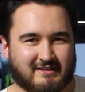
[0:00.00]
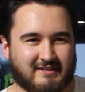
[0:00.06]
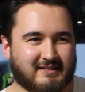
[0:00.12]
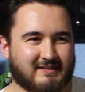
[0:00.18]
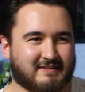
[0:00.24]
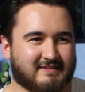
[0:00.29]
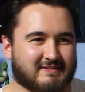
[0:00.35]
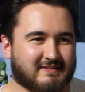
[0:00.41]

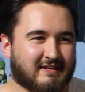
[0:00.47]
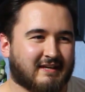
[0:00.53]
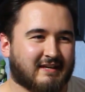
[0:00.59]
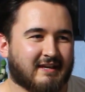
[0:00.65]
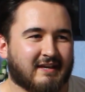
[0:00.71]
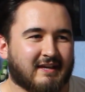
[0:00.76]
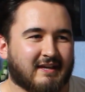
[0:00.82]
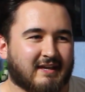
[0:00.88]
He is
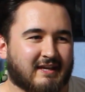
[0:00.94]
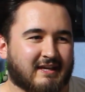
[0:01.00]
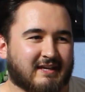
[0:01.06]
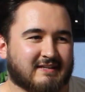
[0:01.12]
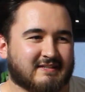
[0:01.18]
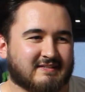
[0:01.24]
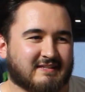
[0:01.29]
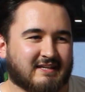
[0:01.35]

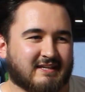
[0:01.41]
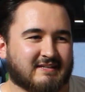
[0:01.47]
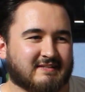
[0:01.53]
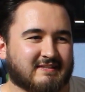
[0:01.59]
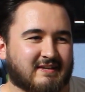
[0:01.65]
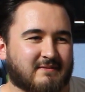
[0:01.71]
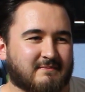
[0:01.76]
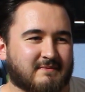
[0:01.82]

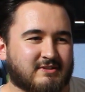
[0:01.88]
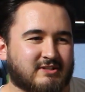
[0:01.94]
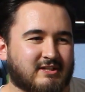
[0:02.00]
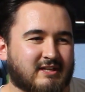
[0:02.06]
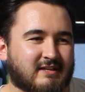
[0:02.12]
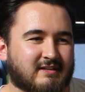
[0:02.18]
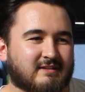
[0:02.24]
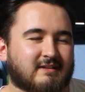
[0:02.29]
a
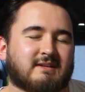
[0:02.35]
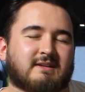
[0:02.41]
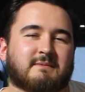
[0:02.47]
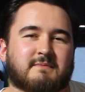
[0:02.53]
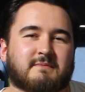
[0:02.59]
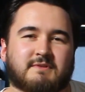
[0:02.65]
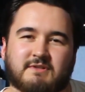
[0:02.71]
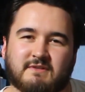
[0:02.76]
machine
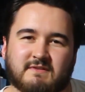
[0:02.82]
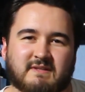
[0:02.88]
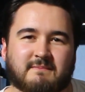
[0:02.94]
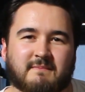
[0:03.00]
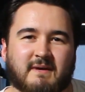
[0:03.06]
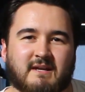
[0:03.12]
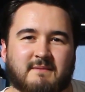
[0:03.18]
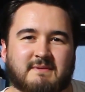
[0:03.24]

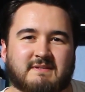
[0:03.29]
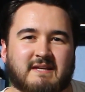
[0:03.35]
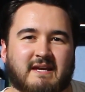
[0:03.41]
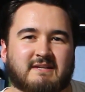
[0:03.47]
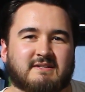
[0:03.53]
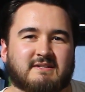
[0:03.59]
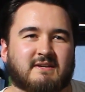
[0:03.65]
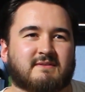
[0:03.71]
producing many
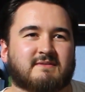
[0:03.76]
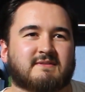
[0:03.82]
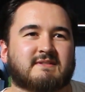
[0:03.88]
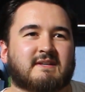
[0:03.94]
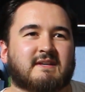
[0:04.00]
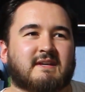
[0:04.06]
potatoes,